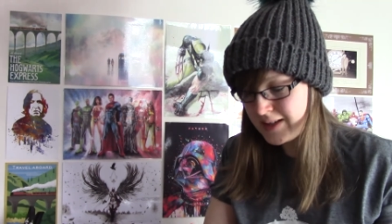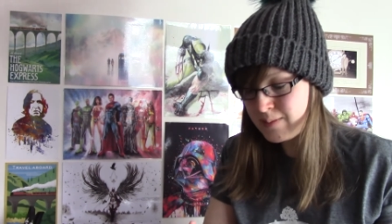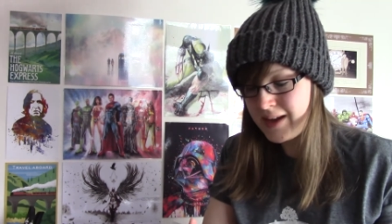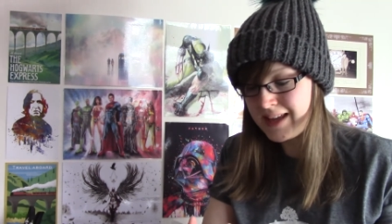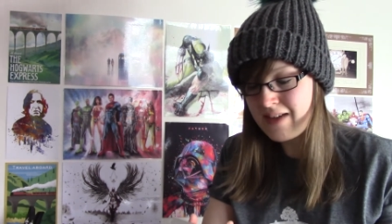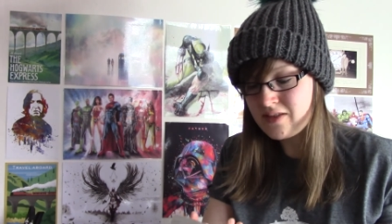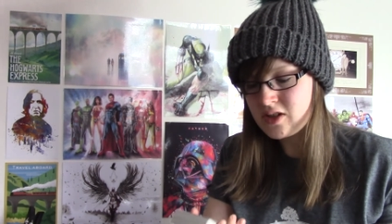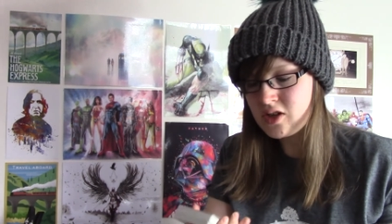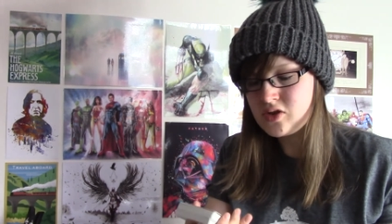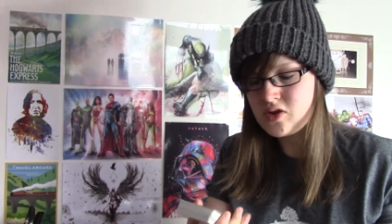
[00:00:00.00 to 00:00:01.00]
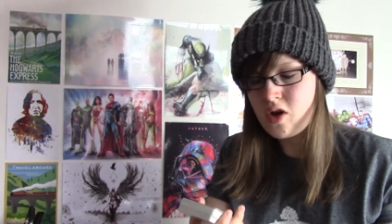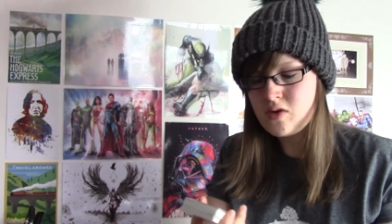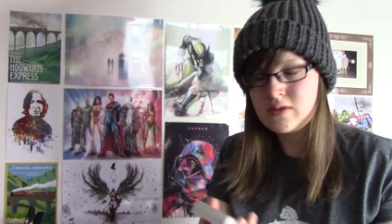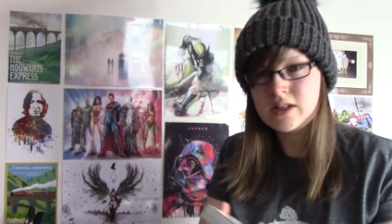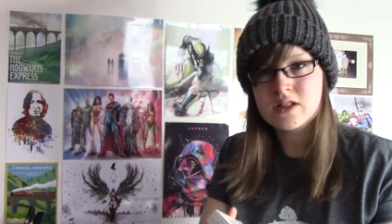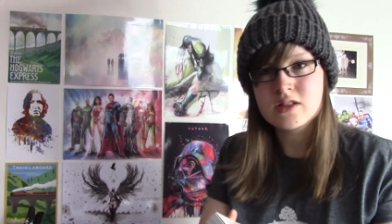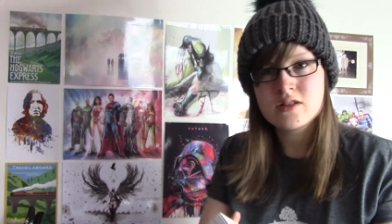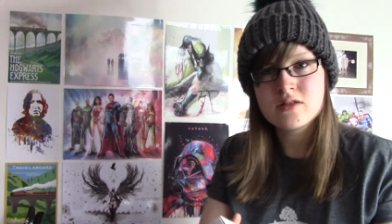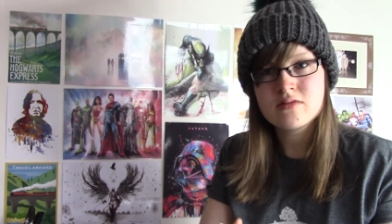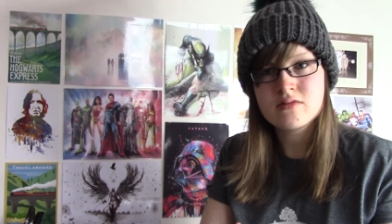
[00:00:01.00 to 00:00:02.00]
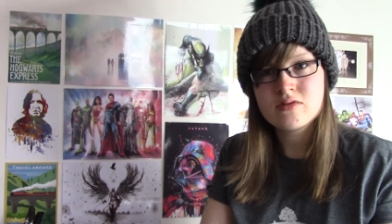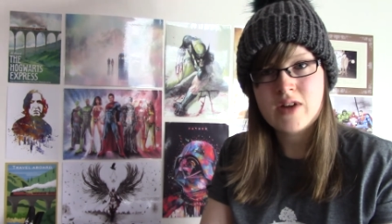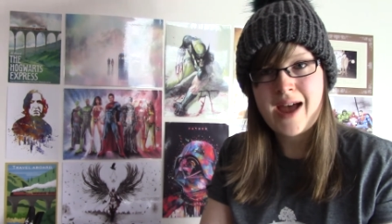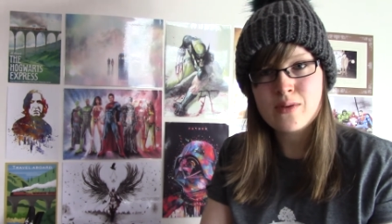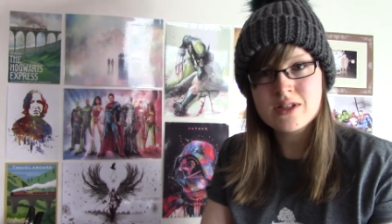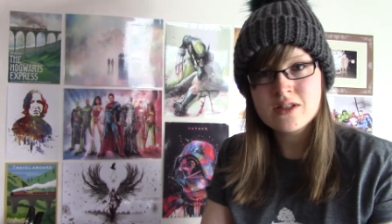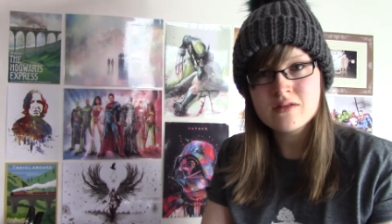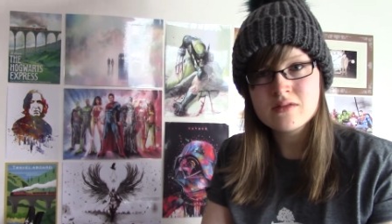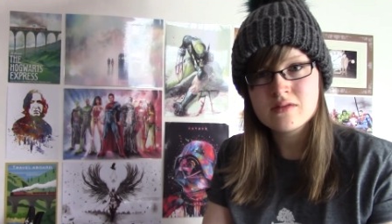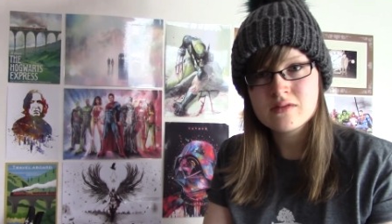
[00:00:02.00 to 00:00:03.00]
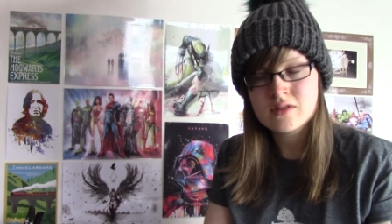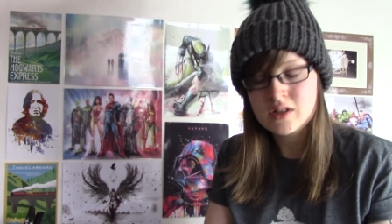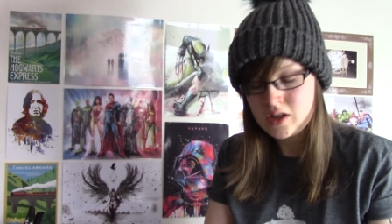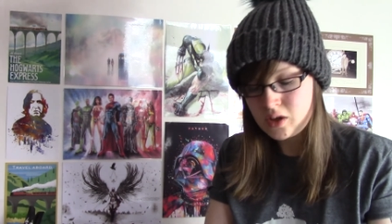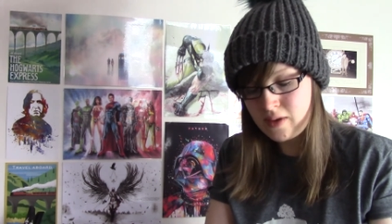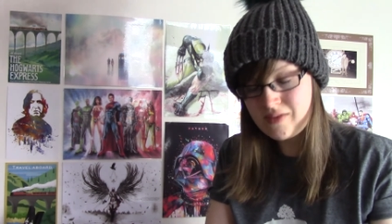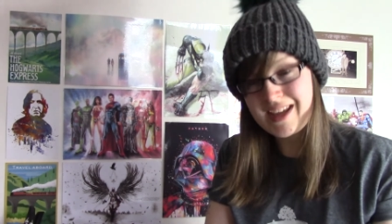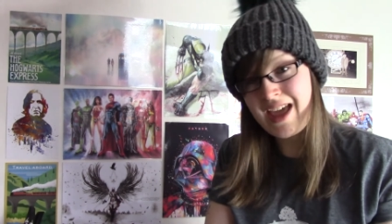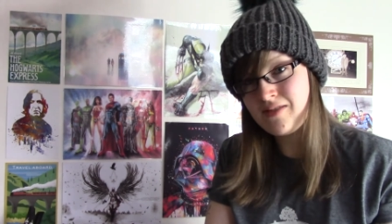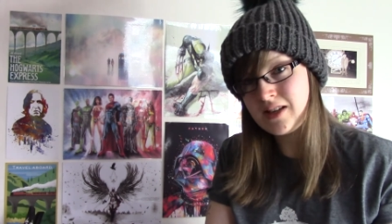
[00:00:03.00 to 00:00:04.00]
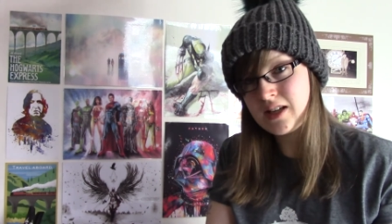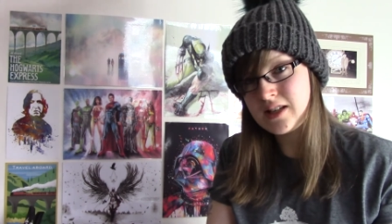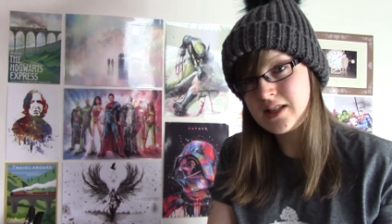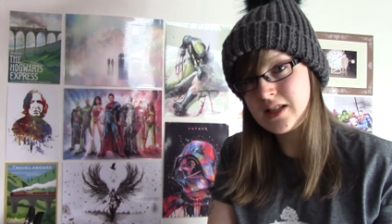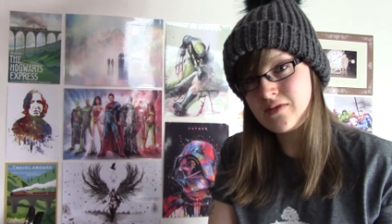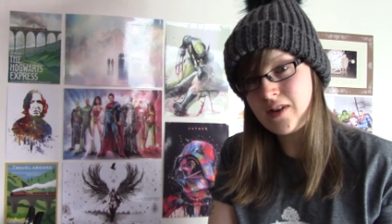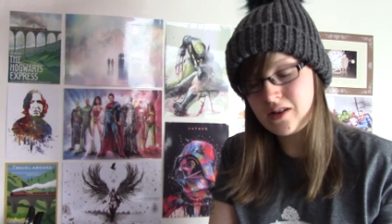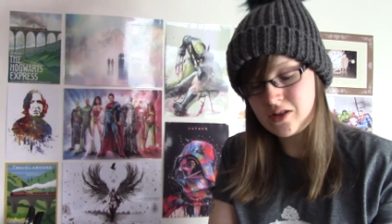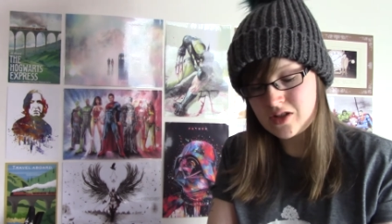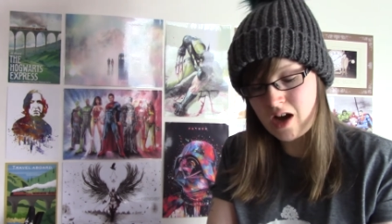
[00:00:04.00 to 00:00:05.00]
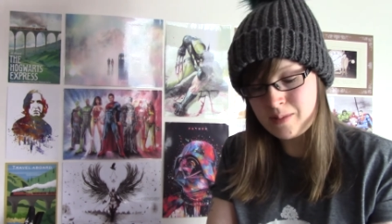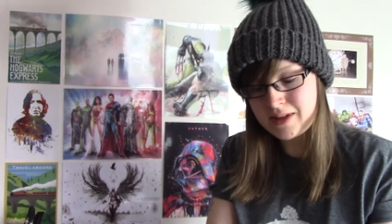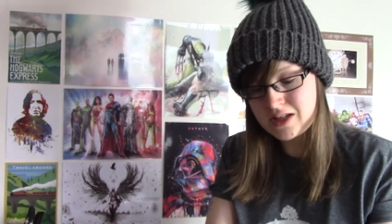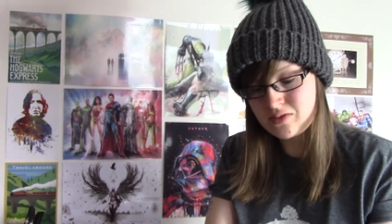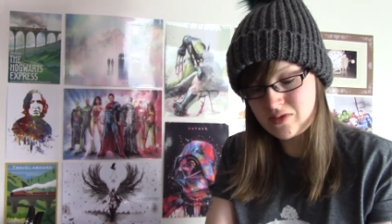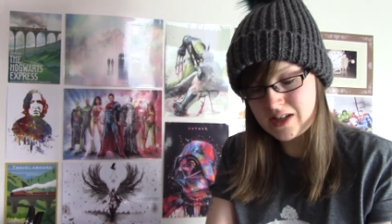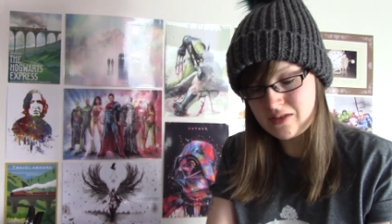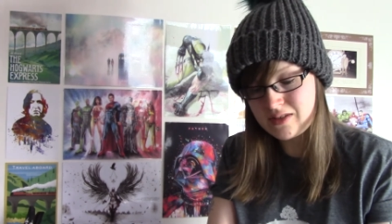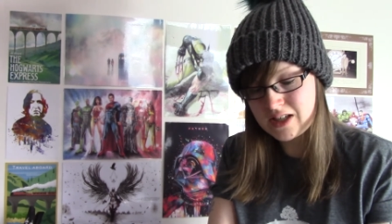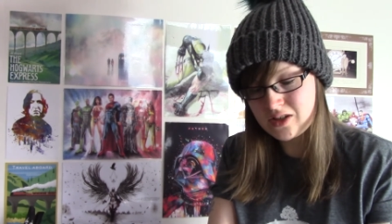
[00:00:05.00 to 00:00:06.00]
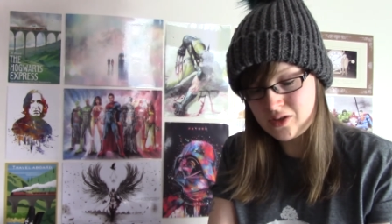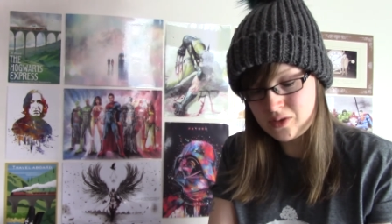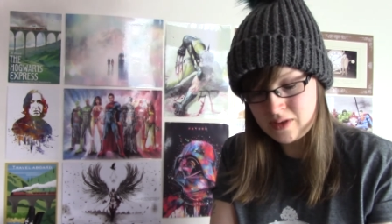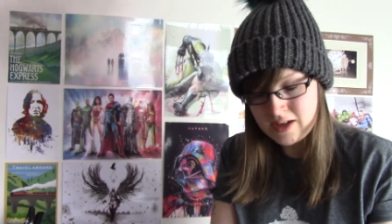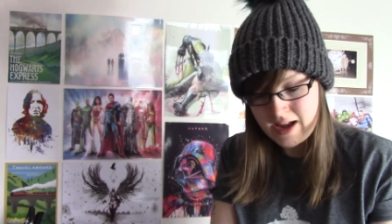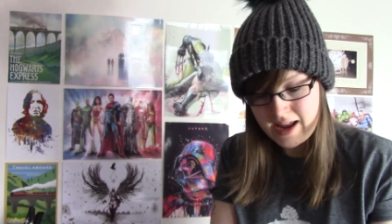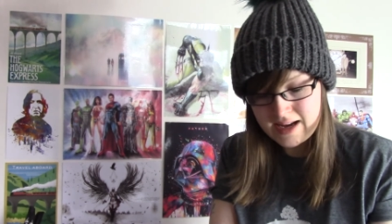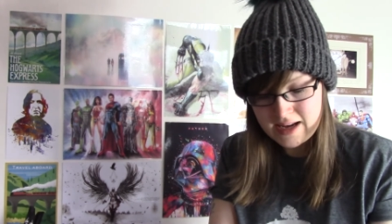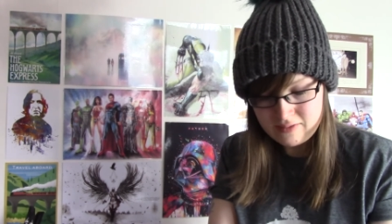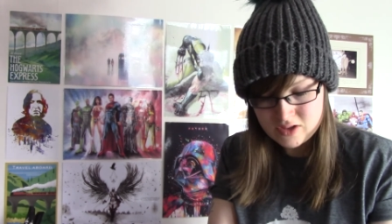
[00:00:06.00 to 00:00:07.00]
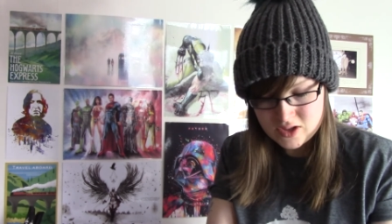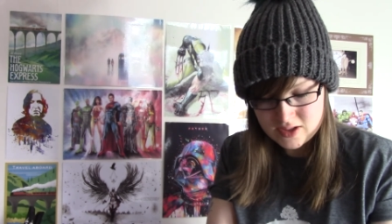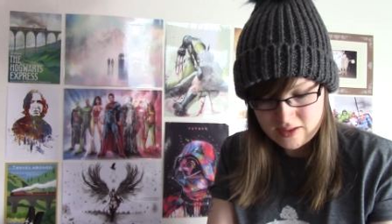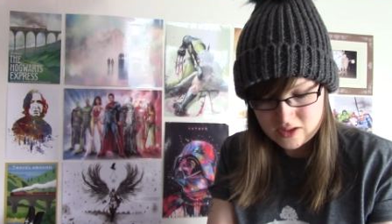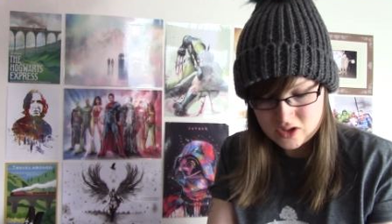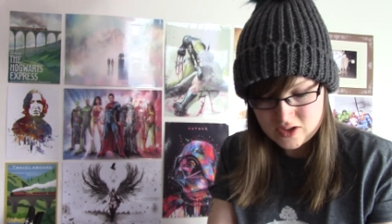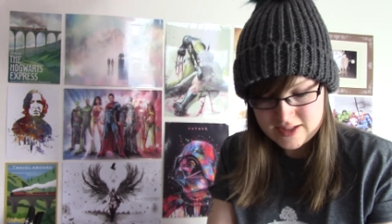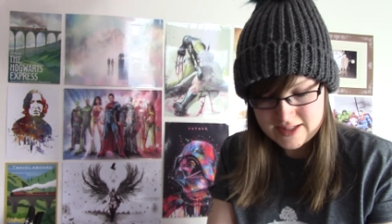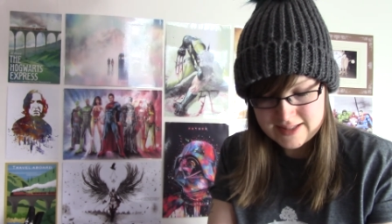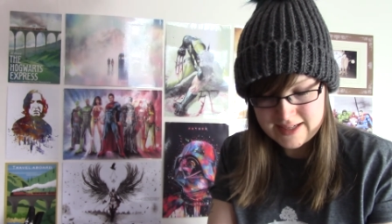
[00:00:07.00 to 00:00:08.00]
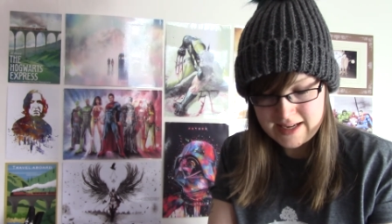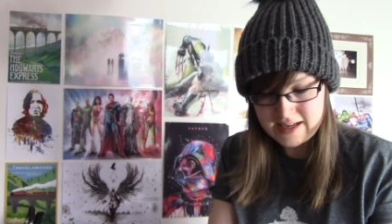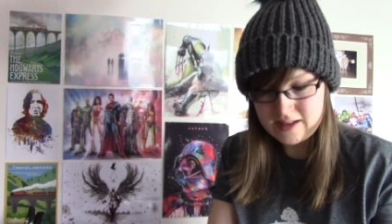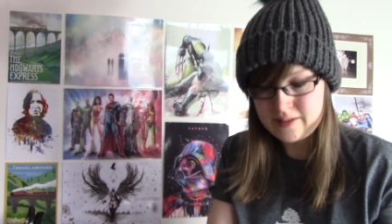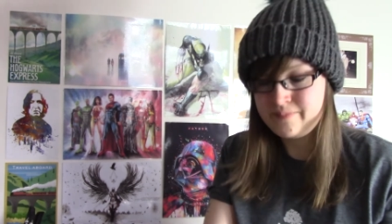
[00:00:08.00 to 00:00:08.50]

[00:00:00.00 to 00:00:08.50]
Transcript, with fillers: is by Kevin Nowlan. Nowlan? Whoever Kevin is, he did a very good job. These are really, really cool. And then they've just got the Justice League